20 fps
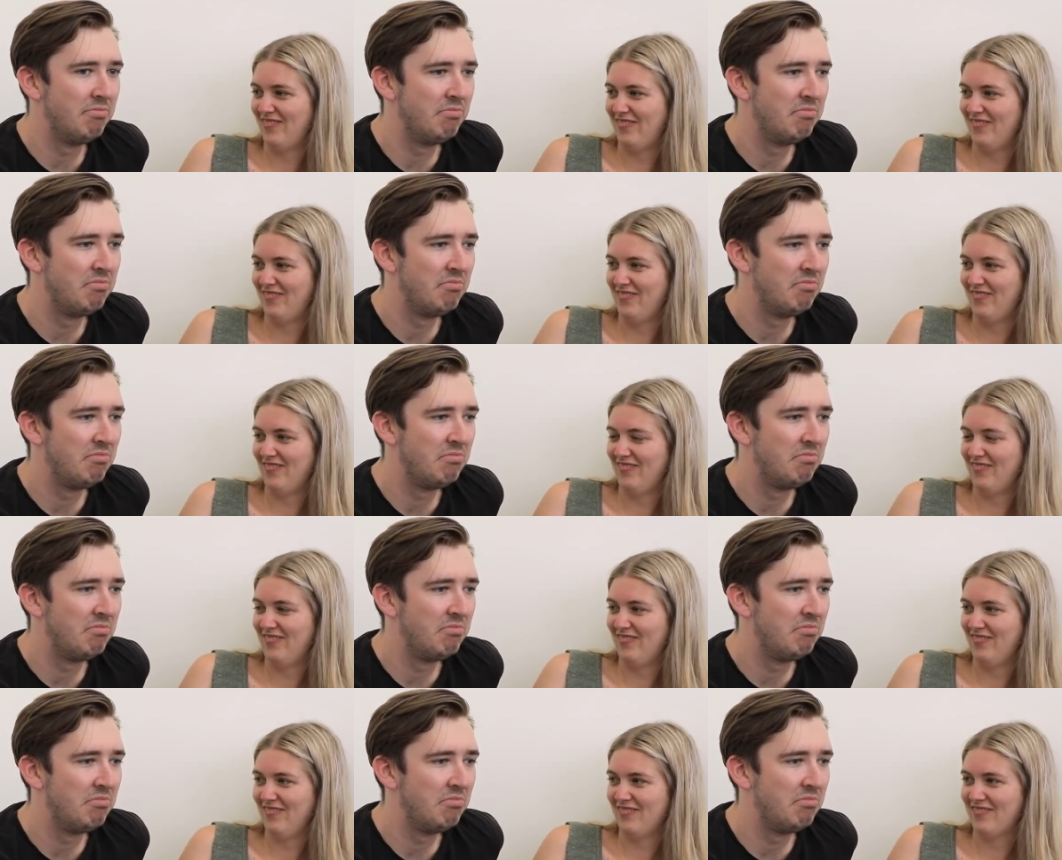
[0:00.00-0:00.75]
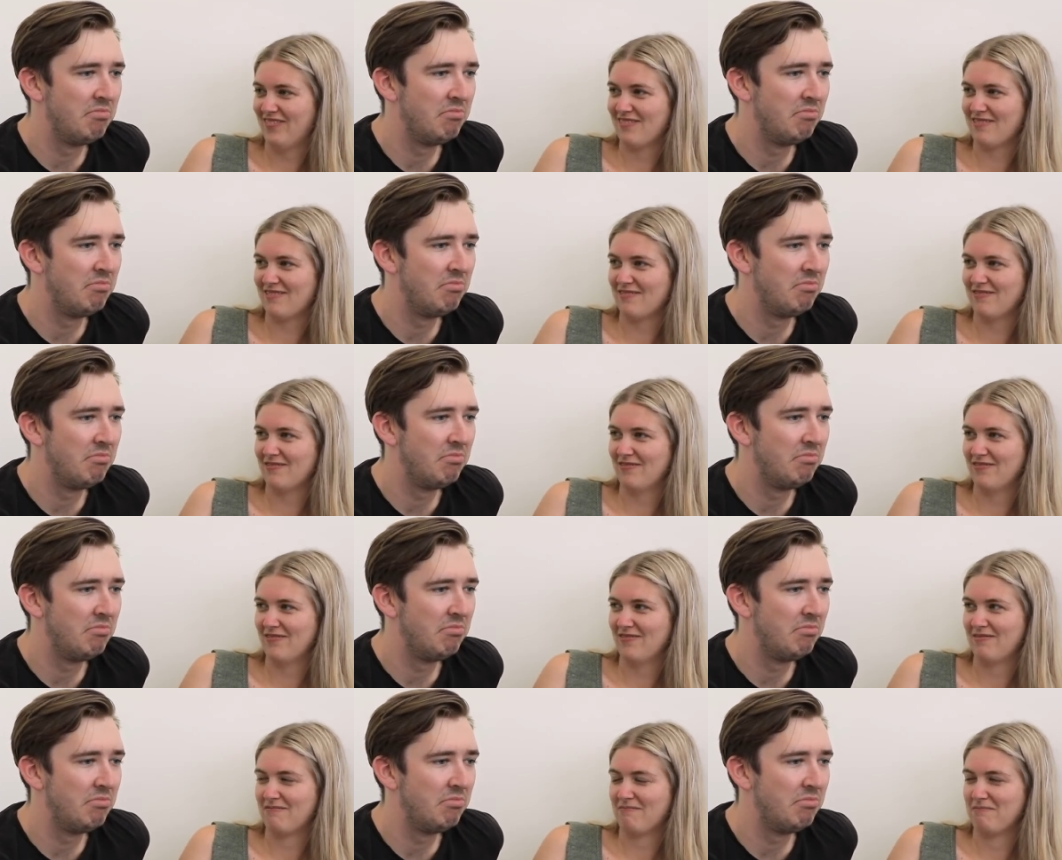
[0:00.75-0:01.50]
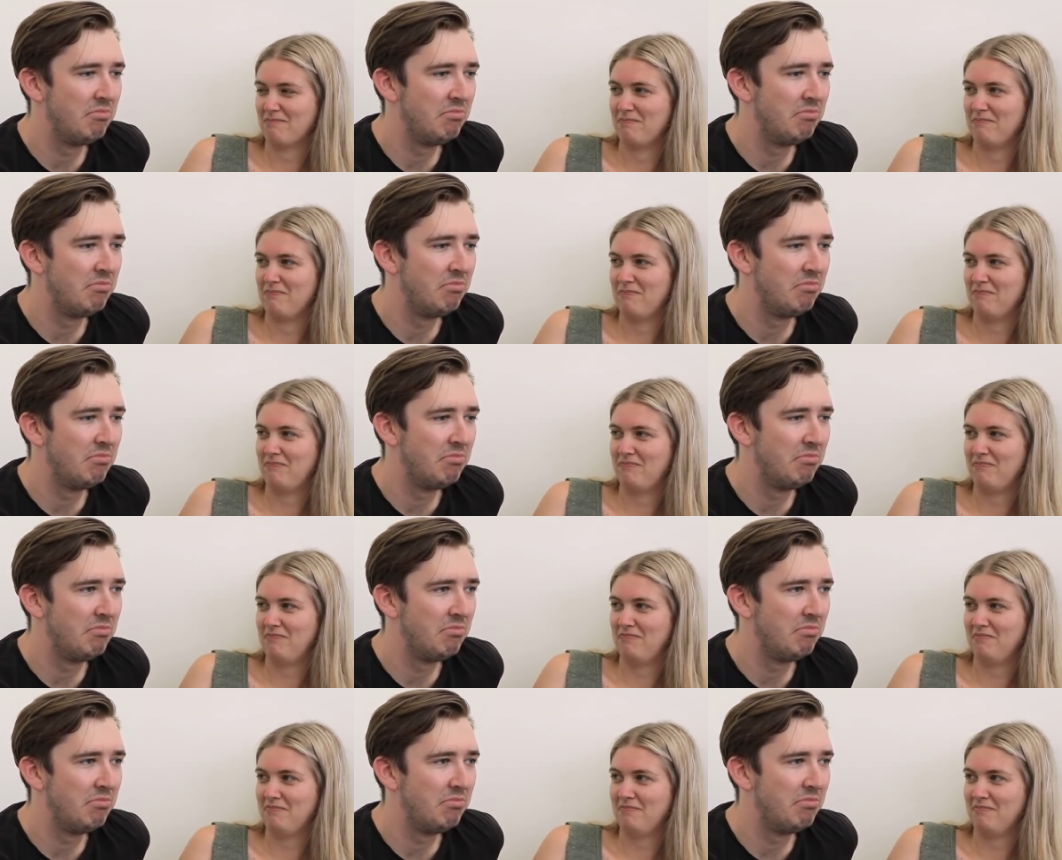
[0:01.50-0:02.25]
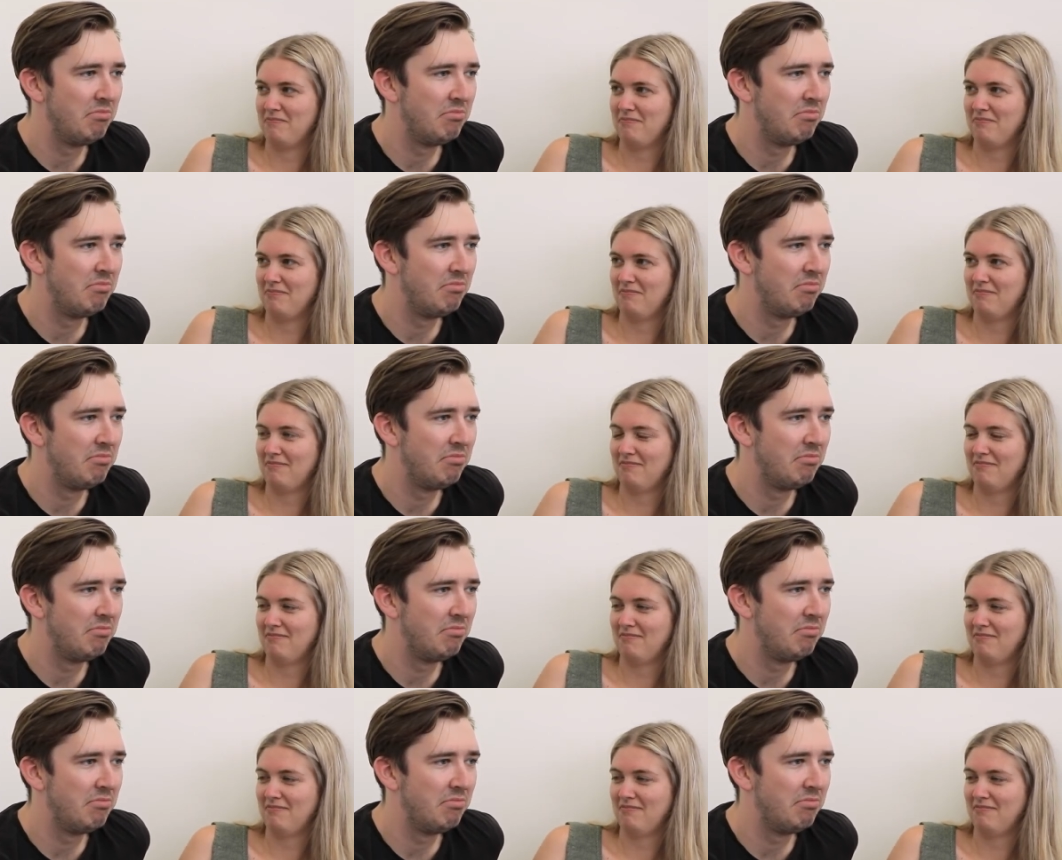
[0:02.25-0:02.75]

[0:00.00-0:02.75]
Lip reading: Nobody speaks.